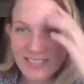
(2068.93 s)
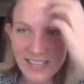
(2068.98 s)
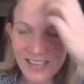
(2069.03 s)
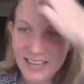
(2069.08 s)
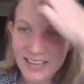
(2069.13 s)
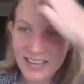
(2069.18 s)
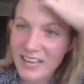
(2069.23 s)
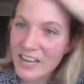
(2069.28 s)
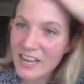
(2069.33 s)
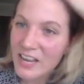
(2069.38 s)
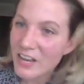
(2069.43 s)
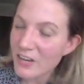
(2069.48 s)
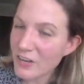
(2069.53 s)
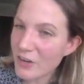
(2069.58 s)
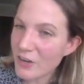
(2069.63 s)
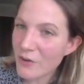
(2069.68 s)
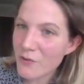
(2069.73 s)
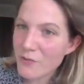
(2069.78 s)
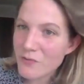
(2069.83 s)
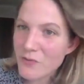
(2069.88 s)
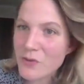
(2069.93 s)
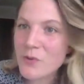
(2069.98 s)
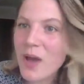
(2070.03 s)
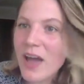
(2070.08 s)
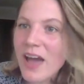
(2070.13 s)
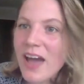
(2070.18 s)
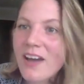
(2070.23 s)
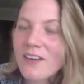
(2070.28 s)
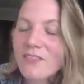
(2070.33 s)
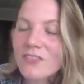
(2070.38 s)
Like, you know, if you
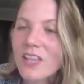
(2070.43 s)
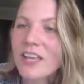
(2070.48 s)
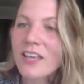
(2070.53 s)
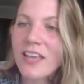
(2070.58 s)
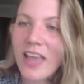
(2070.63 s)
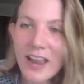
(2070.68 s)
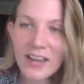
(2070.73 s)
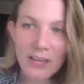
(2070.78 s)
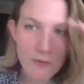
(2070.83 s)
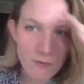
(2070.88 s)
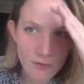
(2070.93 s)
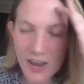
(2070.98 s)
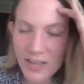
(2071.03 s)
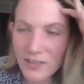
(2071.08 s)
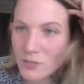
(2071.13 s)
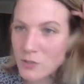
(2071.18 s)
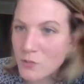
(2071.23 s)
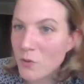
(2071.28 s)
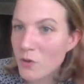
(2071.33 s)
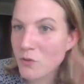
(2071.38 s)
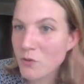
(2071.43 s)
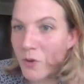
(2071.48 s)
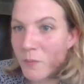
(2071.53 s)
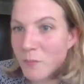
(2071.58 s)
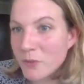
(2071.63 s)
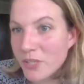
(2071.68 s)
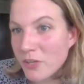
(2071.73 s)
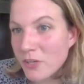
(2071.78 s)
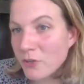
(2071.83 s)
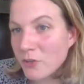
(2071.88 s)
have like any friends who are
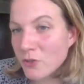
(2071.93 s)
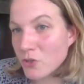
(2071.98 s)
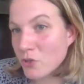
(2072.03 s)
normal eaters,